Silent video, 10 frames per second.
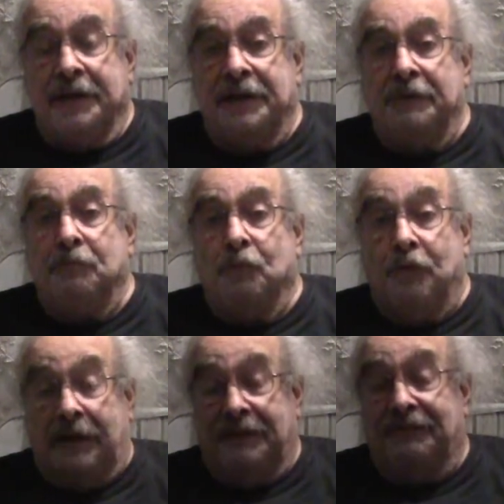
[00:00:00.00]
They're
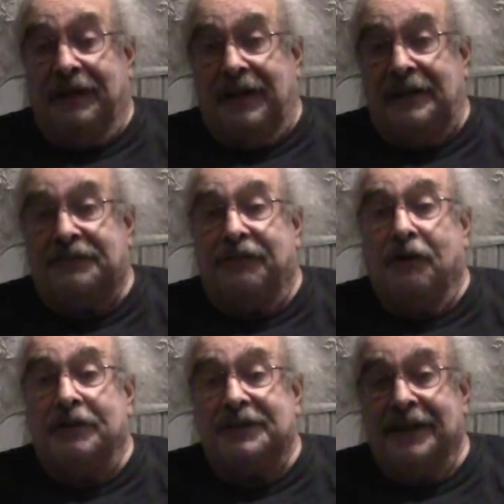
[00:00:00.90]
more, and as
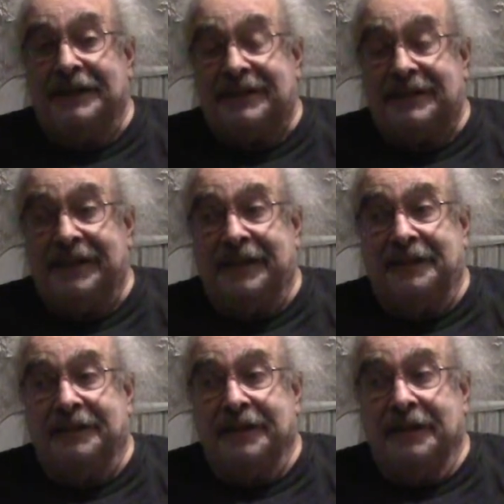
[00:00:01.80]
far as I see it,